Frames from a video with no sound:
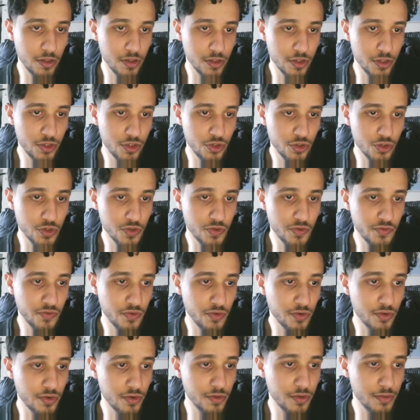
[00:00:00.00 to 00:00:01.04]
search
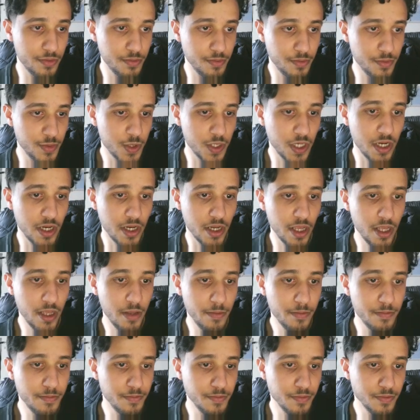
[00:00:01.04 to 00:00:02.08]
for file
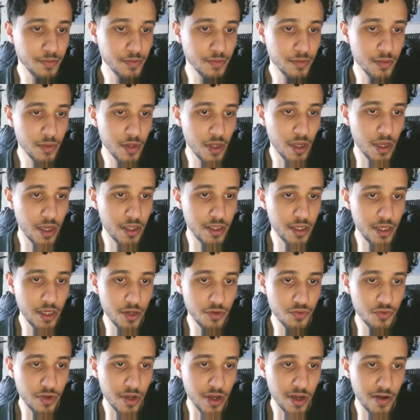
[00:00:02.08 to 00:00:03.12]
name, and
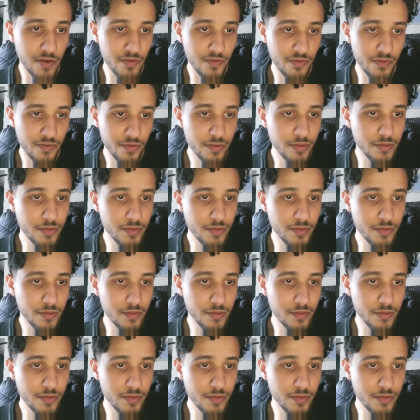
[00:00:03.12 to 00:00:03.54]
here we have